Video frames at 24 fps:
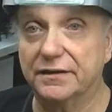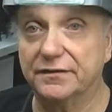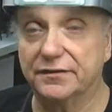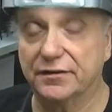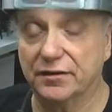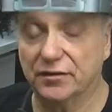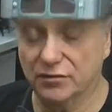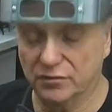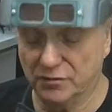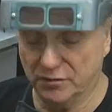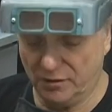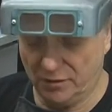
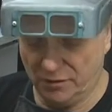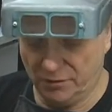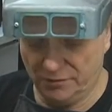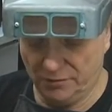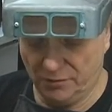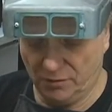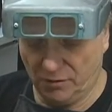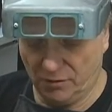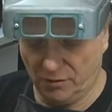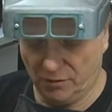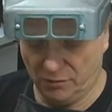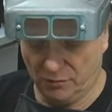it
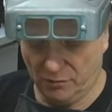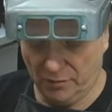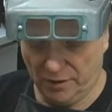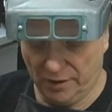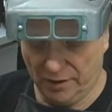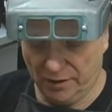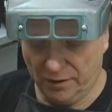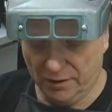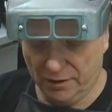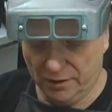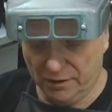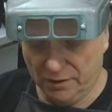all the
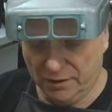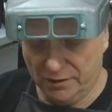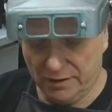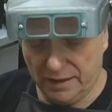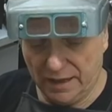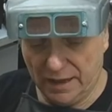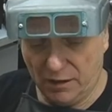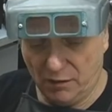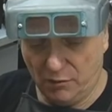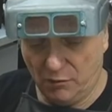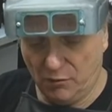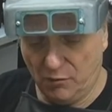way.
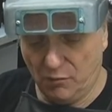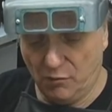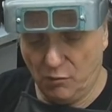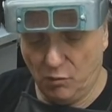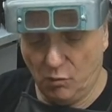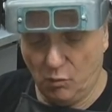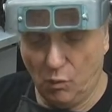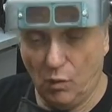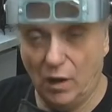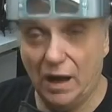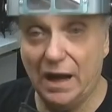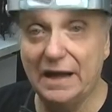Now,
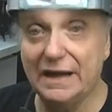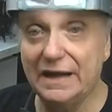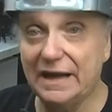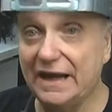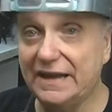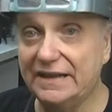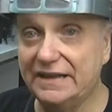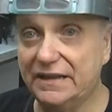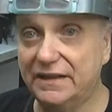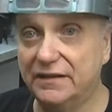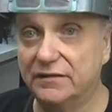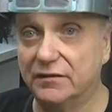why
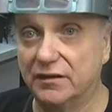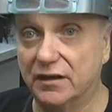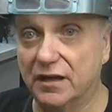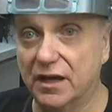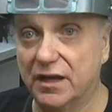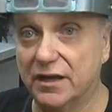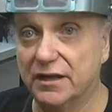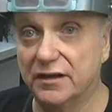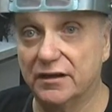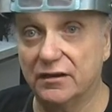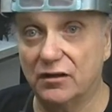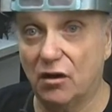I didn't
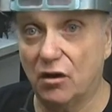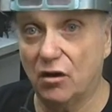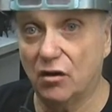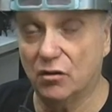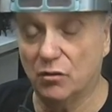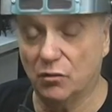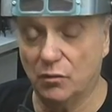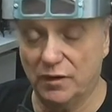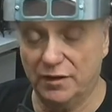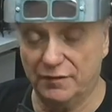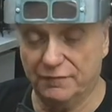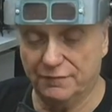cut it all
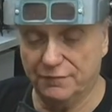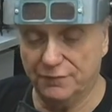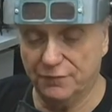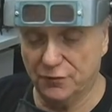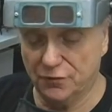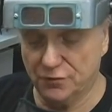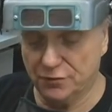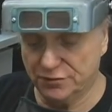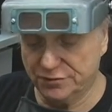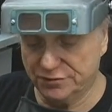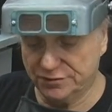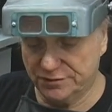the way
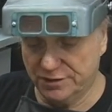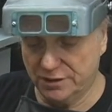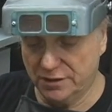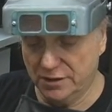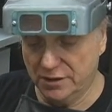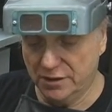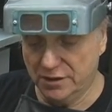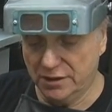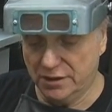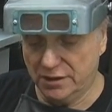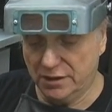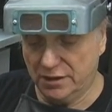first
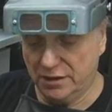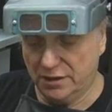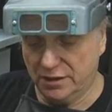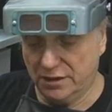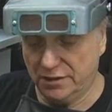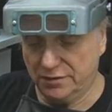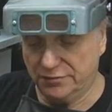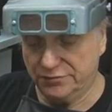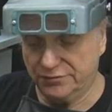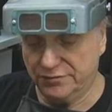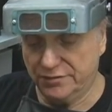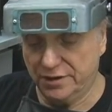
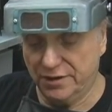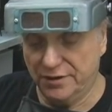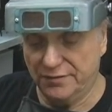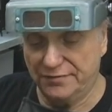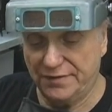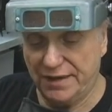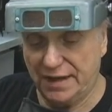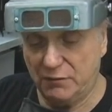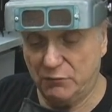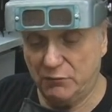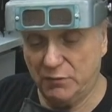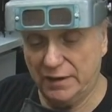is
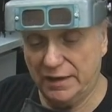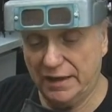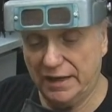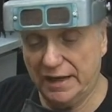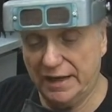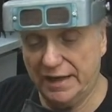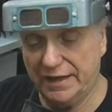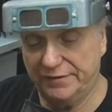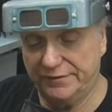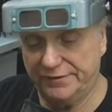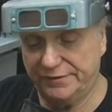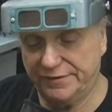that way I
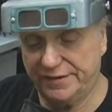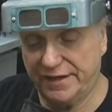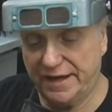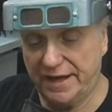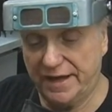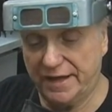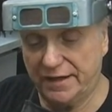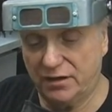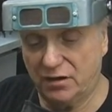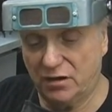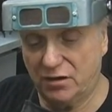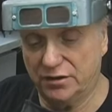had the
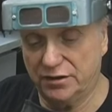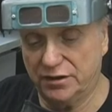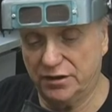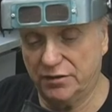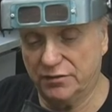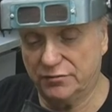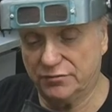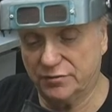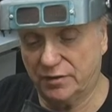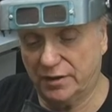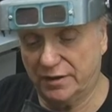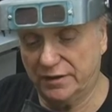tag on
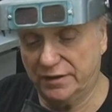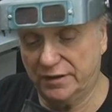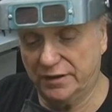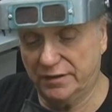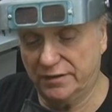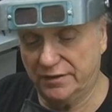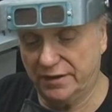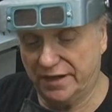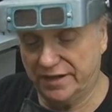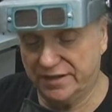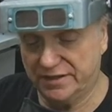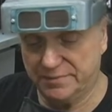here so I can get
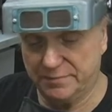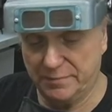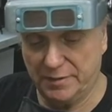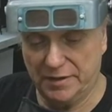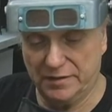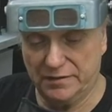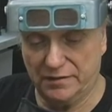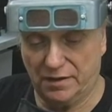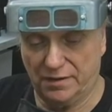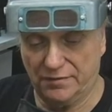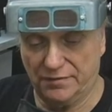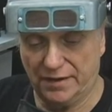a nice
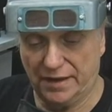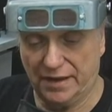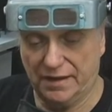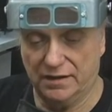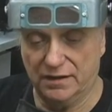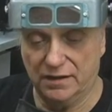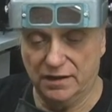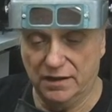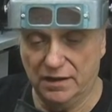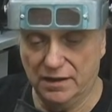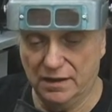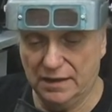bend on that.
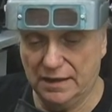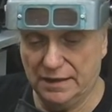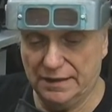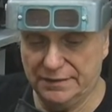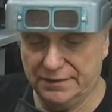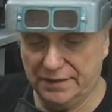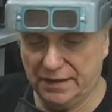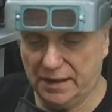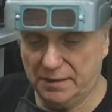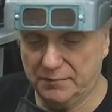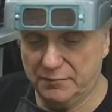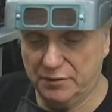I
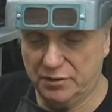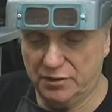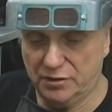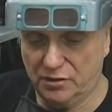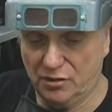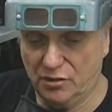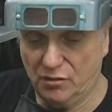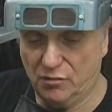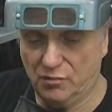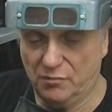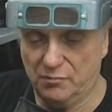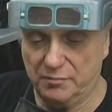think I'm going to
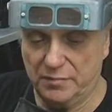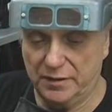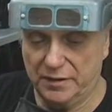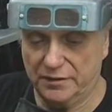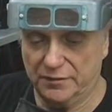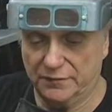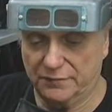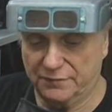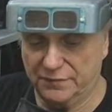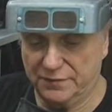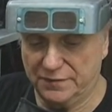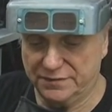go and bend
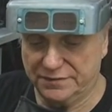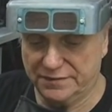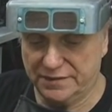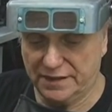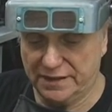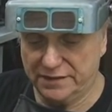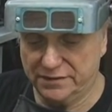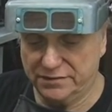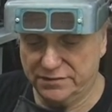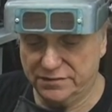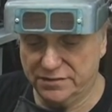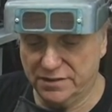the front
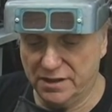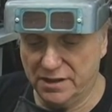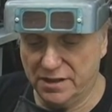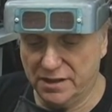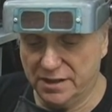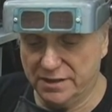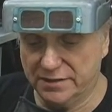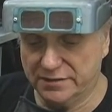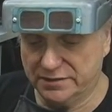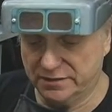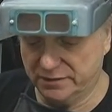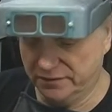side
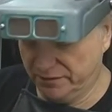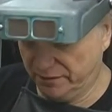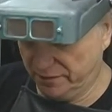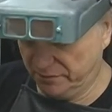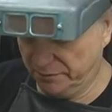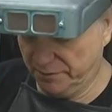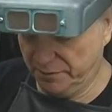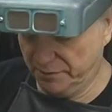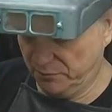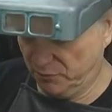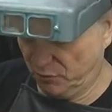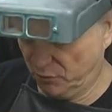just a little
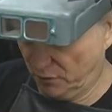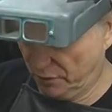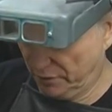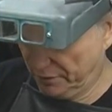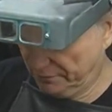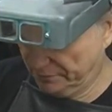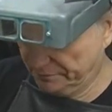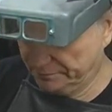bit more.